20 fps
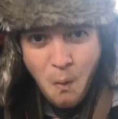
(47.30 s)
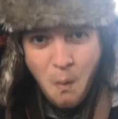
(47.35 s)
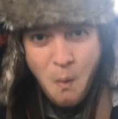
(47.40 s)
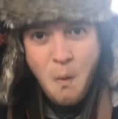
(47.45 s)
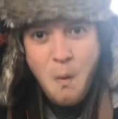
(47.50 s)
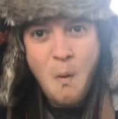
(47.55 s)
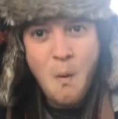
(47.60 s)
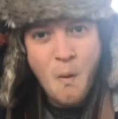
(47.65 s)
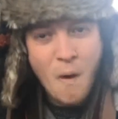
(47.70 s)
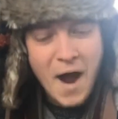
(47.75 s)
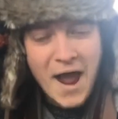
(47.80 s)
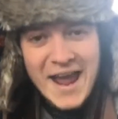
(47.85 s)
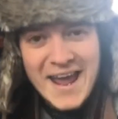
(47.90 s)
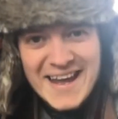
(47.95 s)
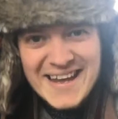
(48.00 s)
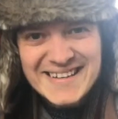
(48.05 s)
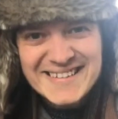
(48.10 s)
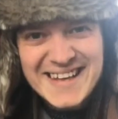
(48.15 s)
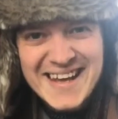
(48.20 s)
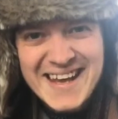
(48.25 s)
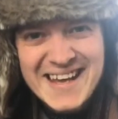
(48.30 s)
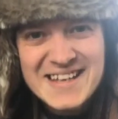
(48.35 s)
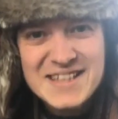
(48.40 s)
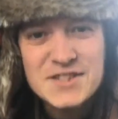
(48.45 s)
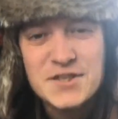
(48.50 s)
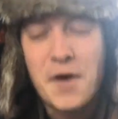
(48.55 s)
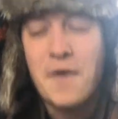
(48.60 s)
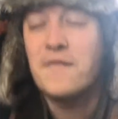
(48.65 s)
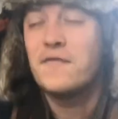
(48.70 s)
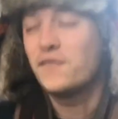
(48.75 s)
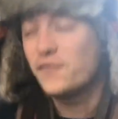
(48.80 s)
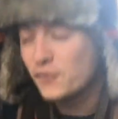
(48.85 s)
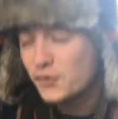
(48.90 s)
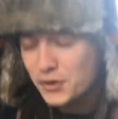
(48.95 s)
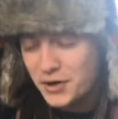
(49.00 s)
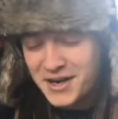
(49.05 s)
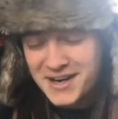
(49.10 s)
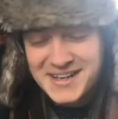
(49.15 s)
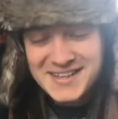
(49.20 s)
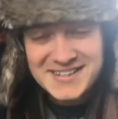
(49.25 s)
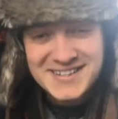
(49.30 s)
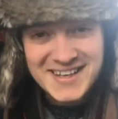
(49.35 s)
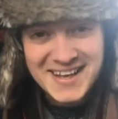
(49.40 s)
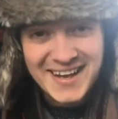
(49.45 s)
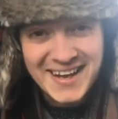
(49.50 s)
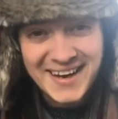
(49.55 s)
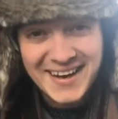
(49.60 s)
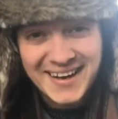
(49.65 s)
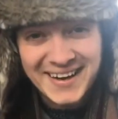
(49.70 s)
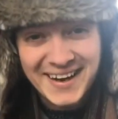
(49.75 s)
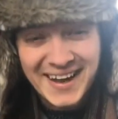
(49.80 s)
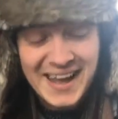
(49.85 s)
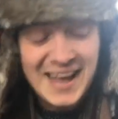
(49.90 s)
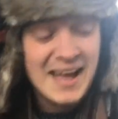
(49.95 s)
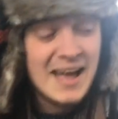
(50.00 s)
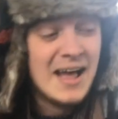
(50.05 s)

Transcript: Ooh, it is freezing!